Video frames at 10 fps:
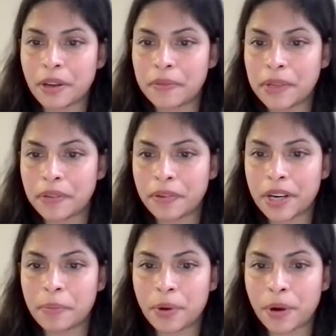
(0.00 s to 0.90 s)
of
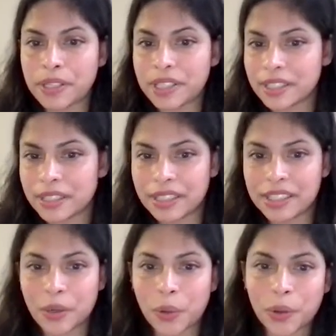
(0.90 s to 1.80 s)
different projects that
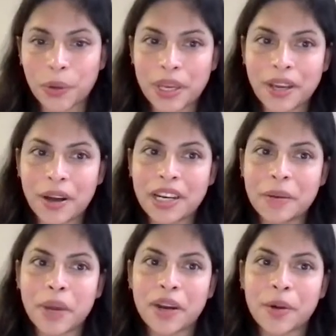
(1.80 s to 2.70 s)
is going on
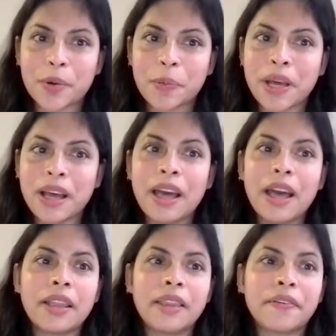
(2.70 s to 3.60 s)
in my group.
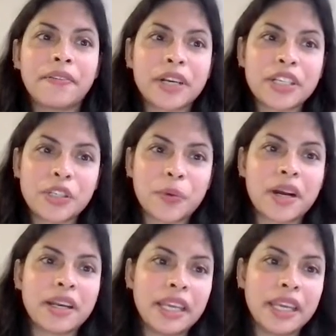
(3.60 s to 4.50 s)
The first
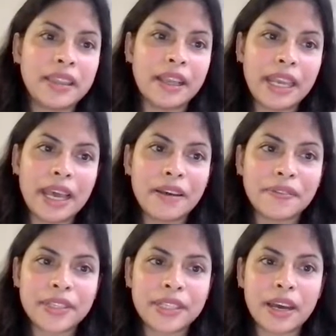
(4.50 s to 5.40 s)
one in the
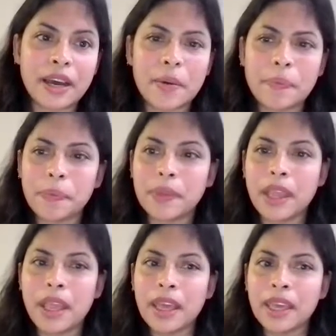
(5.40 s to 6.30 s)
left,
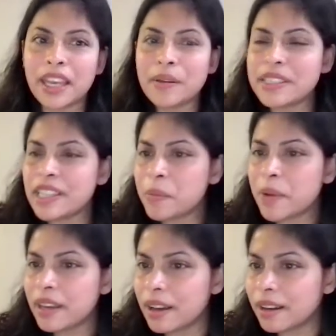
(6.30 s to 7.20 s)
can you see
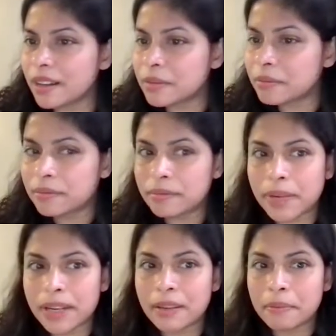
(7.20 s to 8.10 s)
my
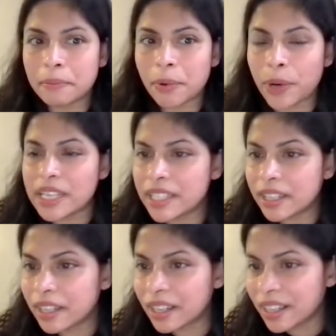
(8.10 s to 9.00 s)
my
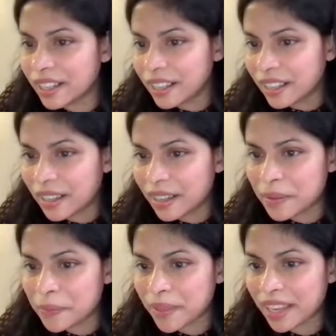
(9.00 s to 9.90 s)
pointer?
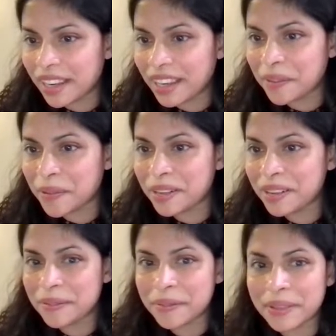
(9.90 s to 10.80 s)
Can anyone
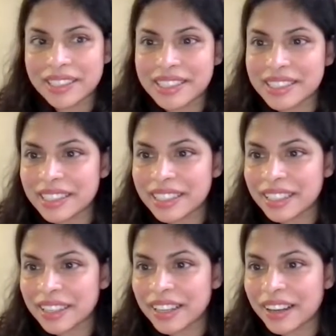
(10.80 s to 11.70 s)
please
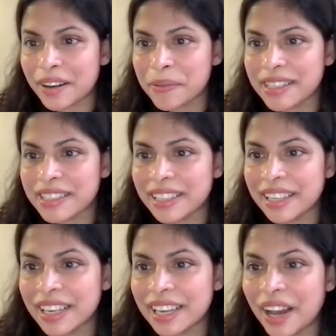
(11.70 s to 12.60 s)
comment?
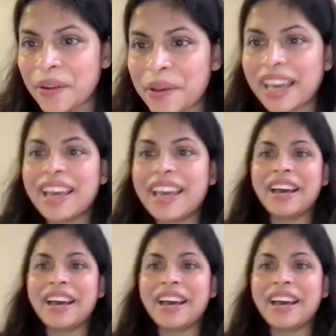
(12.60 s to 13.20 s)
Okay,